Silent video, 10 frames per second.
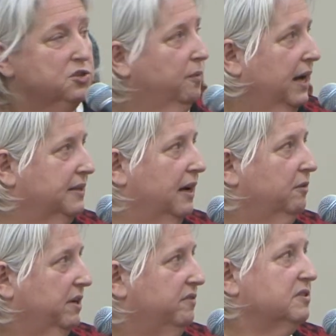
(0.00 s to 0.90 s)
which one
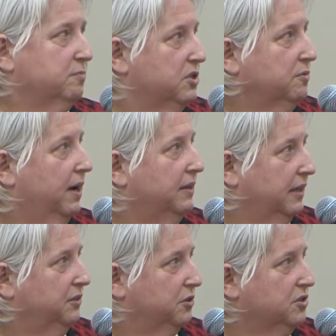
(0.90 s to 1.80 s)
are relevant, which
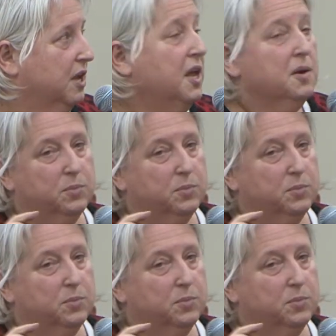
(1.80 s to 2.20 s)
one are not.